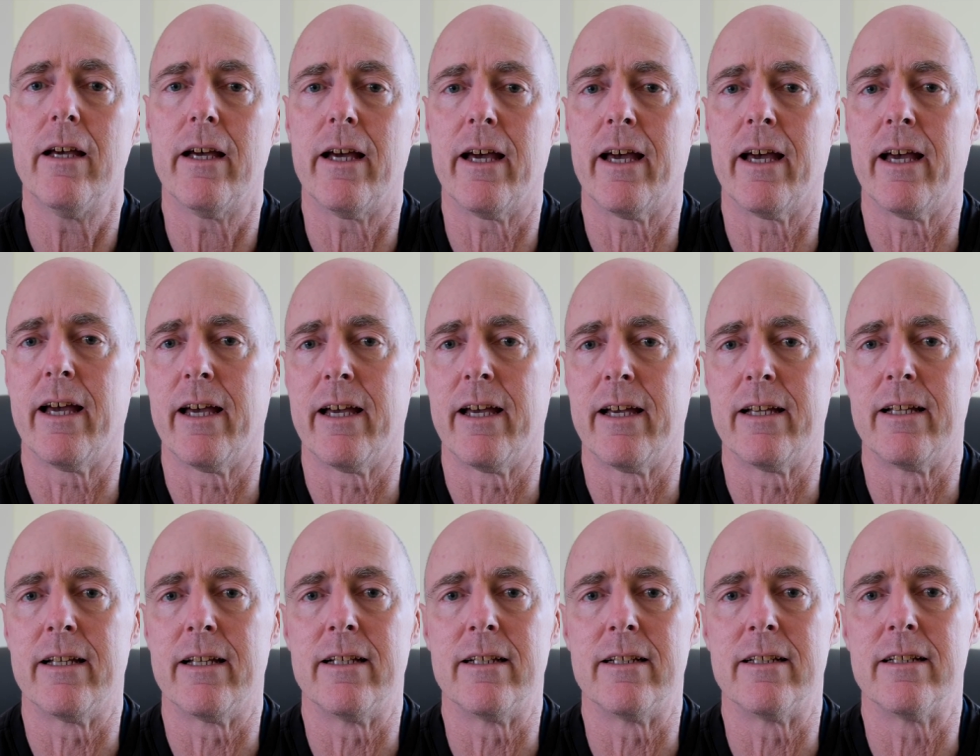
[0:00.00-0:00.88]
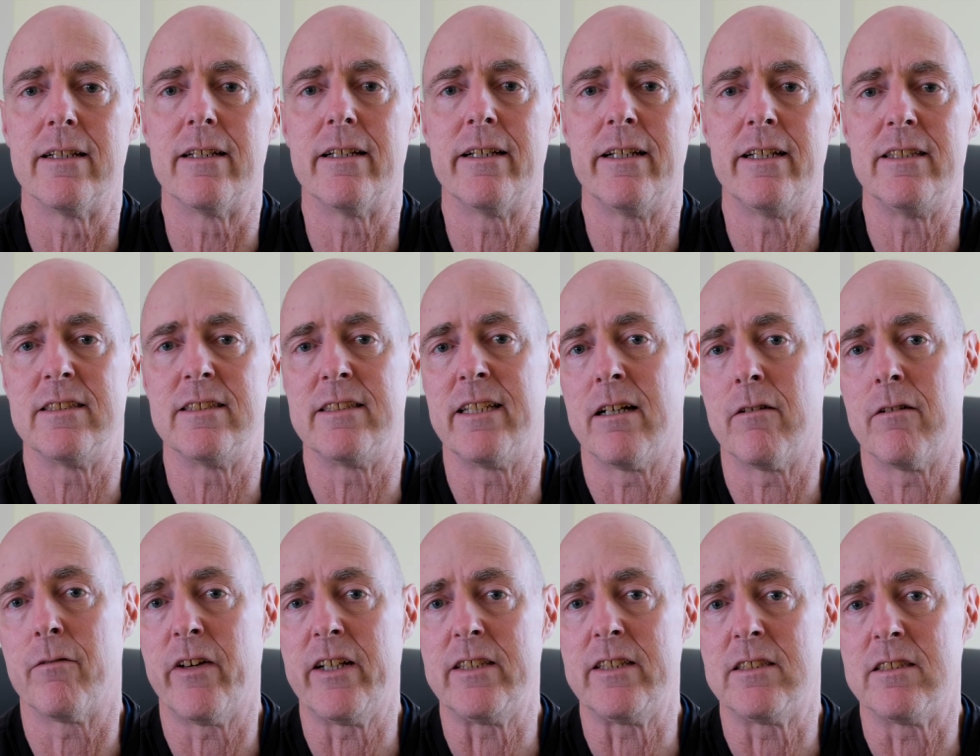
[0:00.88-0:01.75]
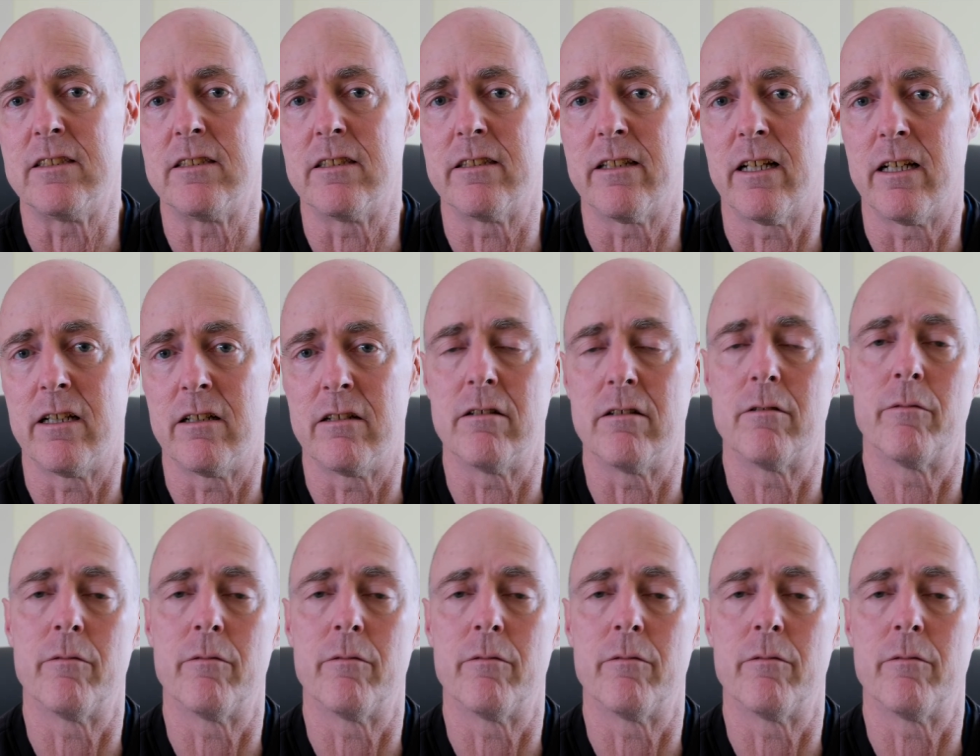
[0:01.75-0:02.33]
and he's now facing a no